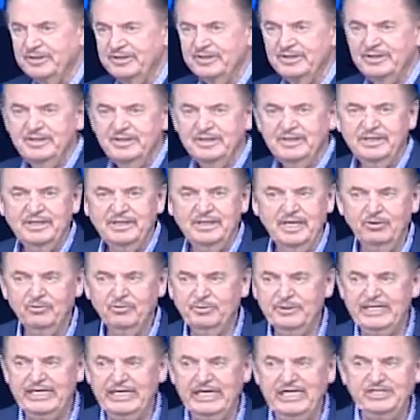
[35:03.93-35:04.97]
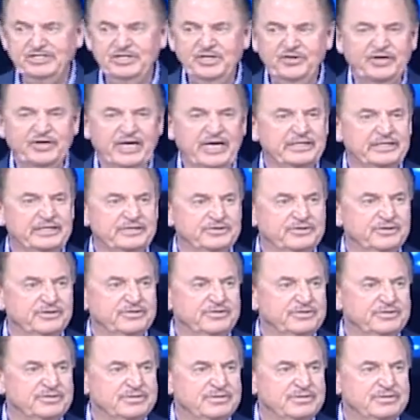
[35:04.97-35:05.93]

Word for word: Amen. It will be an easy thing to do.